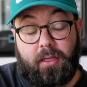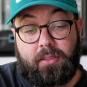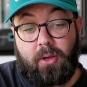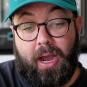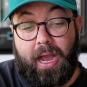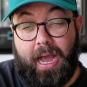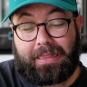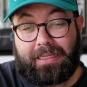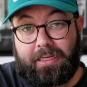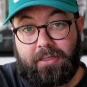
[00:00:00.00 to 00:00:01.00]
So I
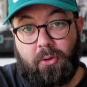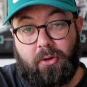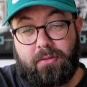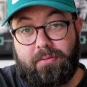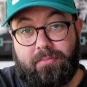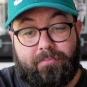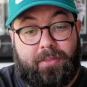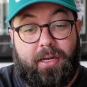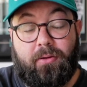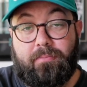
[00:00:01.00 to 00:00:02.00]
lean towards,
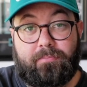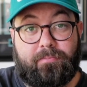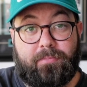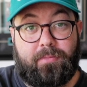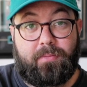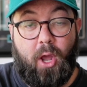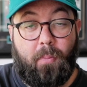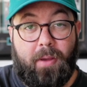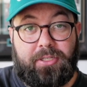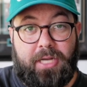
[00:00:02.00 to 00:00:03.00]
you know, no
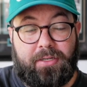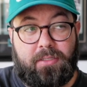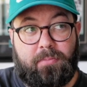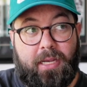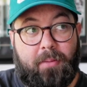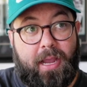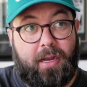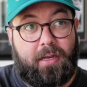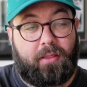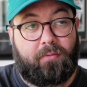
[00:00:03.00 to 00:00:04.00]
big changes being
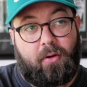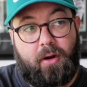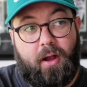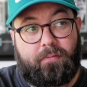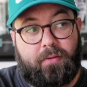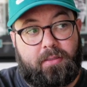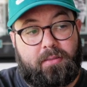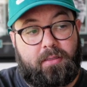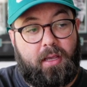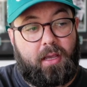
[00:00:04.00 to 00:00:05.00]
made in the front
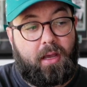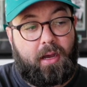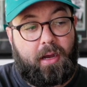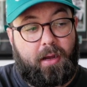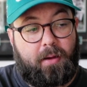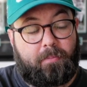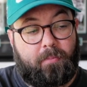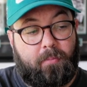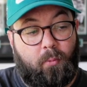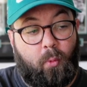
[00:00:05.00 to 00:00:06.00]
office.
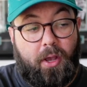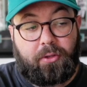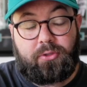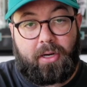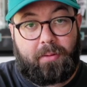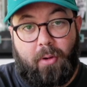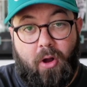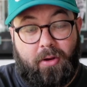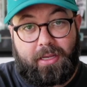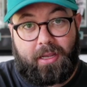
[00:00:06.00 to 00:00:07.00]
Will Trent
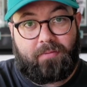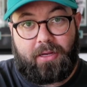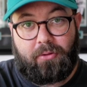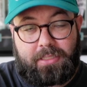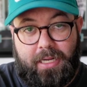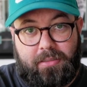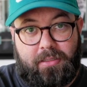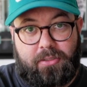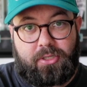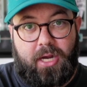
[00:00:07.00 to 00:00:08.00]
Baalke, if he retains
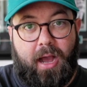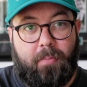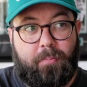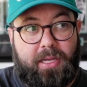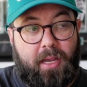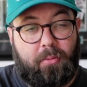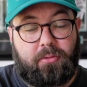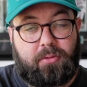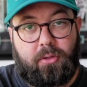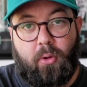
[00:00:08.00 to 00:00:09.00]
his job, be able
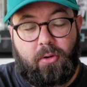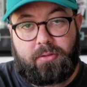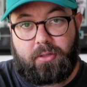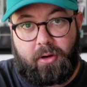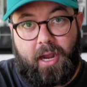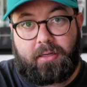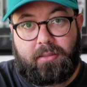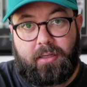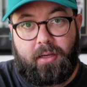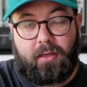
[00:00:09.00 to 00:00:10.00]
to course correct
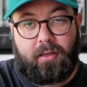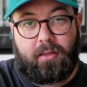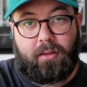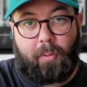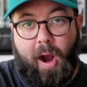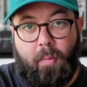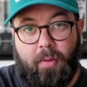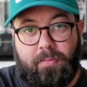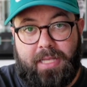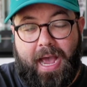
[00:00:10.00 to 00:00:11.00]
the
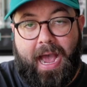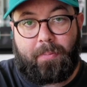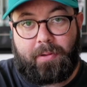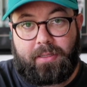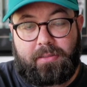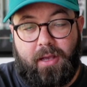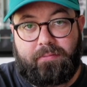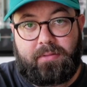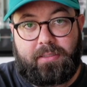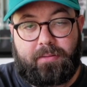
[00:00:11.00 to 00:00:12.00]
problems that happened this
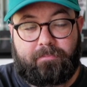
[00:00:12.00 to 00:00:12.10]
offseason?